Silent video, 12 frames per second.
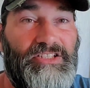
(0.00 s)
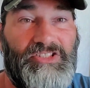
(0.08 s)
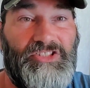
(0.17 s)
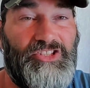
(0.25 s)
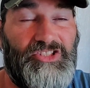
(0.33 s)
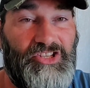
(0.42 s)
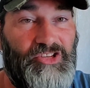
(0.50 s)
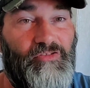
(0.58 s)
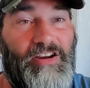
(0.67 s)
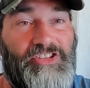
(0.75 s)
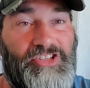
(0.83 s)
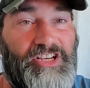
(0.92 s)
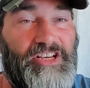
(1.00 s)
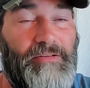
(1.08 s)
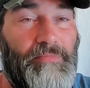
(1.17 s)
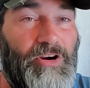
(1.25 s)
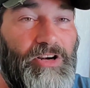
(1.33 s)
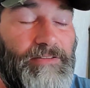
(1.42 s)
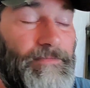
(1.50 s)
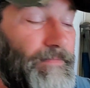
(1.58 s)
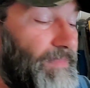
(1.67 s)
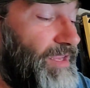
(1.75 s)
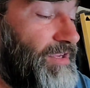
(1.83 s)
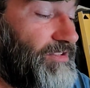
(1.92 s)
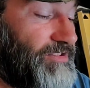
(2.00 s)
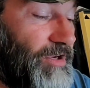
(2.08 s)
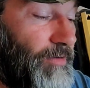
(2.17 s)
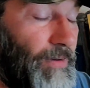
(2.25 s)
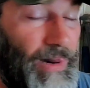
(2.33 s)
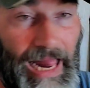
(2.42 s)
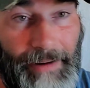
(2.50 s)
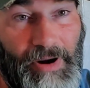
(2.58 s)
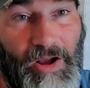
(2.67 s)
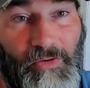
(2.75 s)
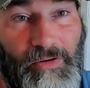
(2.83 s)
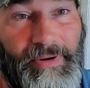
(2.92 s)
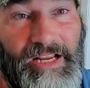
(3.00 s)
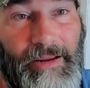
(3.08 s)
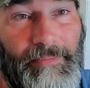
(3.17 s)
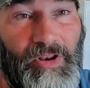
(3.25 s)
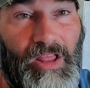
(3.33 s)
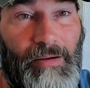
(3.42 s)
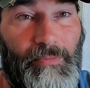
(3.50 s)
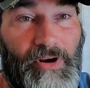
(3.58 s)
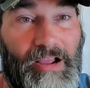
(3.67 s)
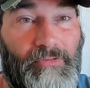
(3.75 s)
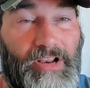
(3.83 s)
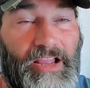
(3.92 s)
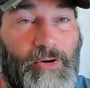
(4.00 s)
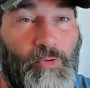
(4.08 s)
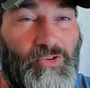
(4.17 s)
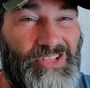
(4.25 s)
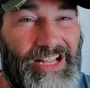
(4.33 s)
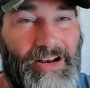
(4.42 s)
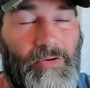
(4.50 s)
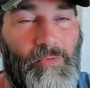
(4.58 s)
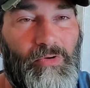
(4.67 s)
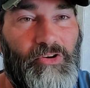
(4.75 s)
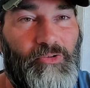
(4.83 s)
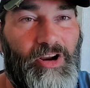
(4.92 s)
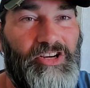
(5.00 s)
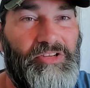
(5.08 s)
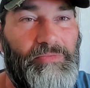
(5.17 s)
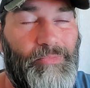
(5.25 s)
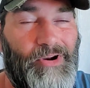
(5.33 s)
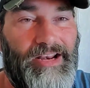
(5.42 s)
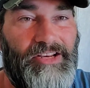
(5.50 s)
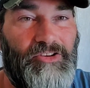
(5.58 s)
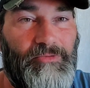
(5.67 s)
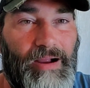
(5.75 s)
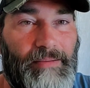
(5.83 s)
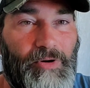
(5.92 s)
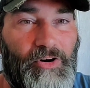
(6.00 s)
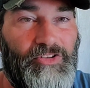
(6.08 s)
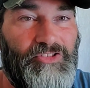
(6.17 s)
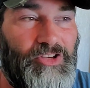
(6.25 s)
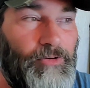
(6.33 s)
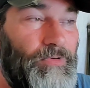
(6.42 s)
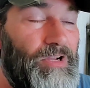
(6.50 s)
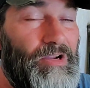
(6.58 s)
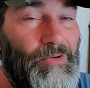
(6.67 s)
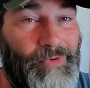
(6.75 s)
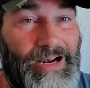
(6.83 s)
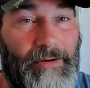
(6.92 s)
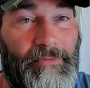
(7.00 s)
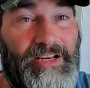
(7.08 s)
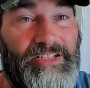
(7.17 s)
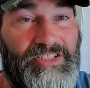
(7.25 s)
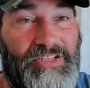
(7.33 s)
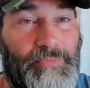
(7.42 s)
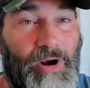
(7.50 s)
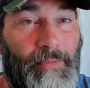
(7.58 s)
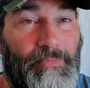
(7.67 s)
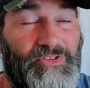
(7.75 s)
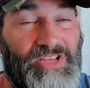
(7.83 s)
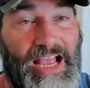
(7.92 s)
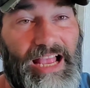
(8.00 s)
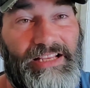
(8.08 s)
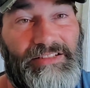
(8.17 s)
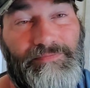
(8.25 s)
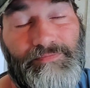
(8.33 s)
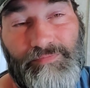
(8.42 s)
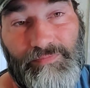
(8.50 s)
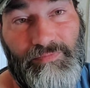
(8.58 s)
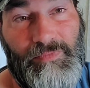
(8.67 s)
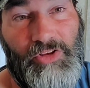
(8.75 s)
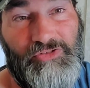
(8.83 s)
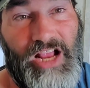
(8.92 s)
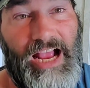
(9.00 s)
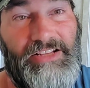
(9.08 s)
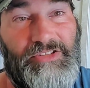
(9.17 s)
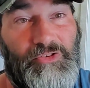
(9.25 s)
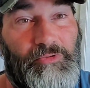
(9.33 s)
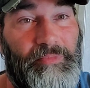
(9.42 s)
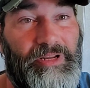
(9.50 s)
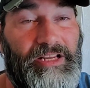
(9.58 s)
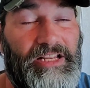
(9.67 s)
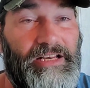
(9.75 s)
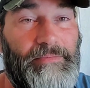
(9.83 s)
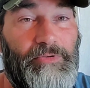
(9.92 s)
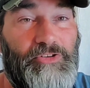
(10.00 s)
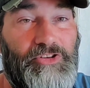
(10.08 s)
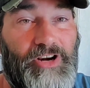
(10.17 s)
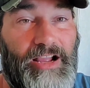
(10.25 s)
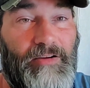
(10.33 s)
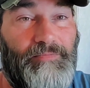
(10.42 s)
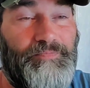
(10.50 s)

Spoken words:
It's just aggression in the bird. So I'm not going to be keeping a lot of brown leghorns. I don't want aggression bred into my birds. So when they reach the proper size, those guys are going to be getting butchered out.